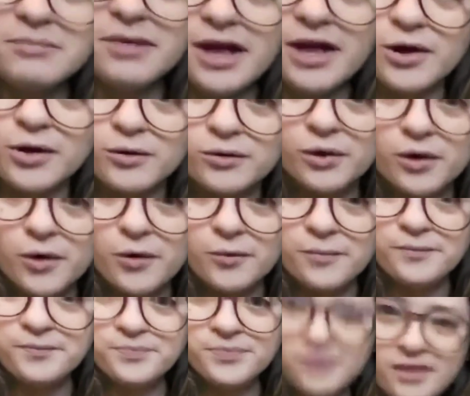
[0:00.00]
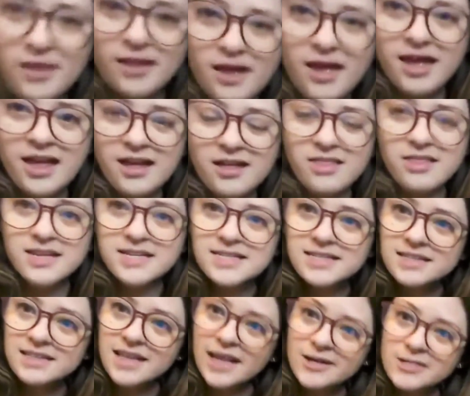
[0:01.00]
my own home. This
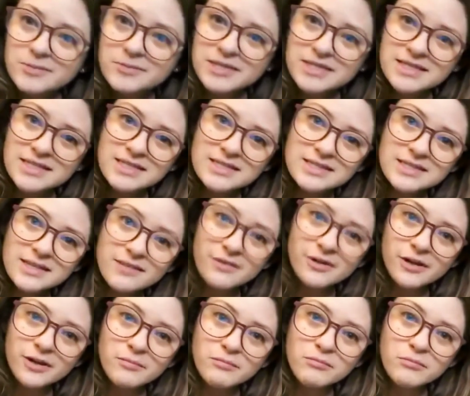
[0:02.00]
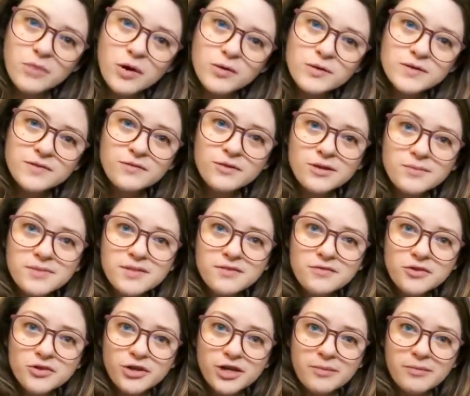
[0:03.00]
allows me to deliver most forms of
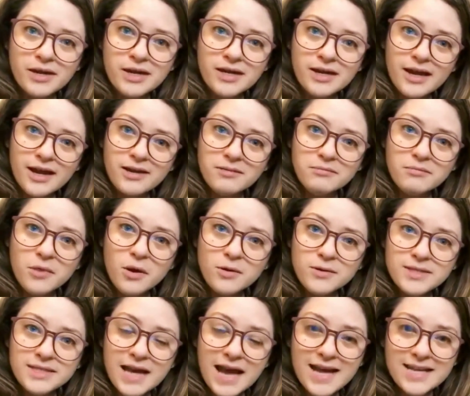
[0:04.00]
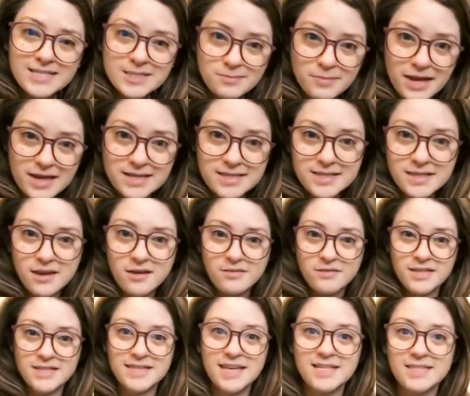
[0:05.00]
treatment and most aspects of
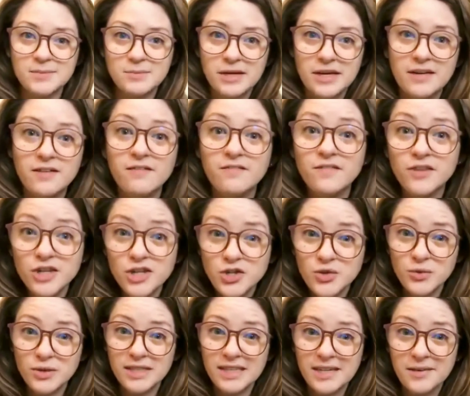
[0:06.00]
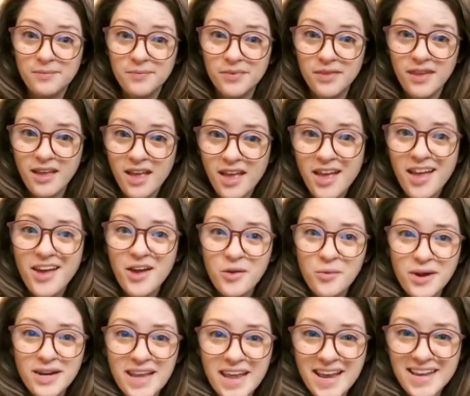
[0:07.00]
assessment virtually.
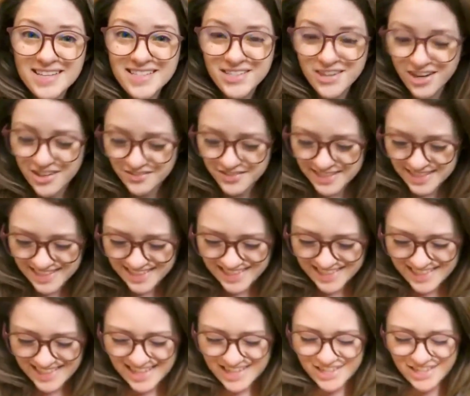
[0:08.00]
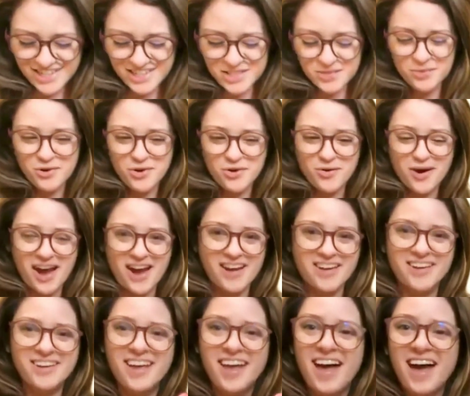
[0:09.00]
When hands-on facilitation is
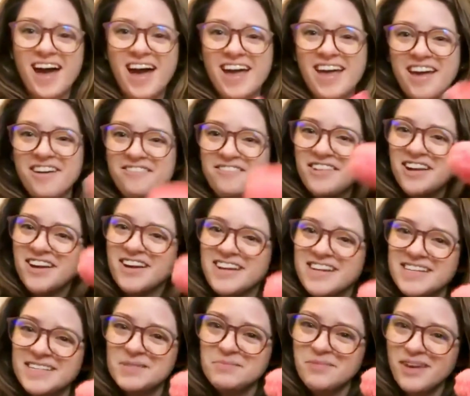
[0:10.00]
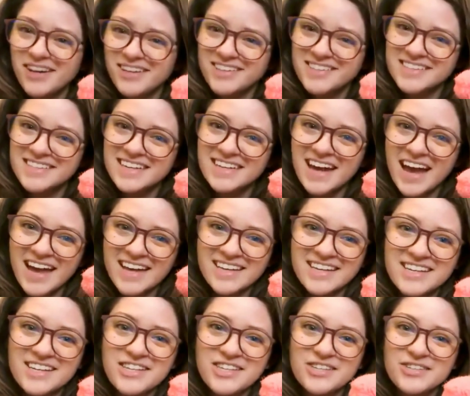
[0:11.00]
required, I have various models that I
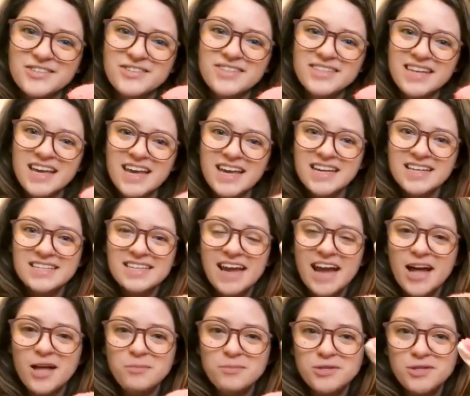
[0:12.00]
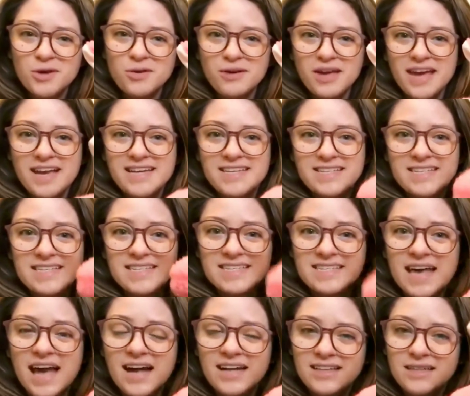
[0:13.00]
can use to help showcase
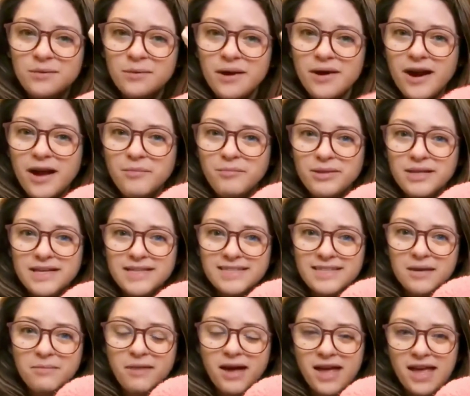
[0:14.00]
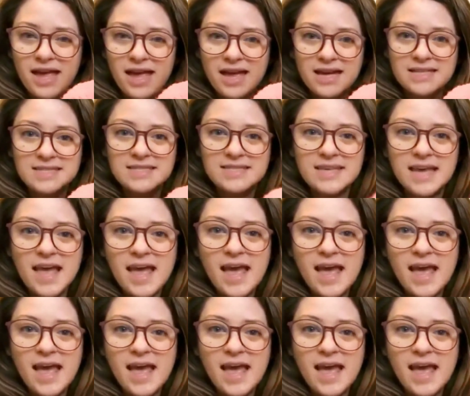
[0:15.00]
exactly where I'm placing my hands,